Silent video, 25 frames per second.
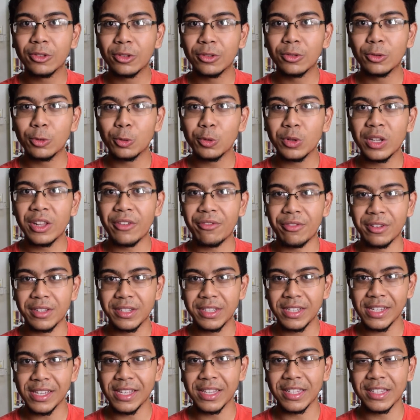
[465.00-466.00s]
two different
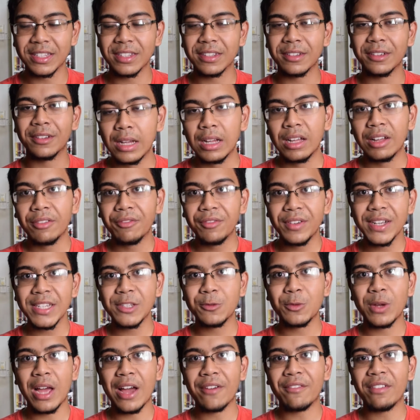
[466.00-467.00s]
scenes. First,
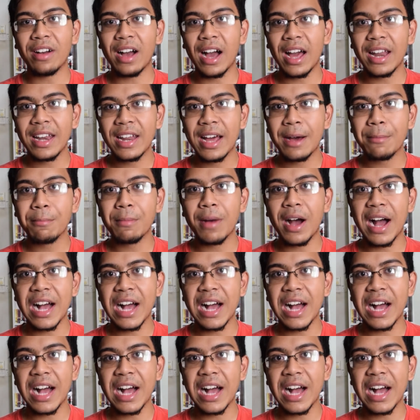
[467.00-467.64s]
we have Adam,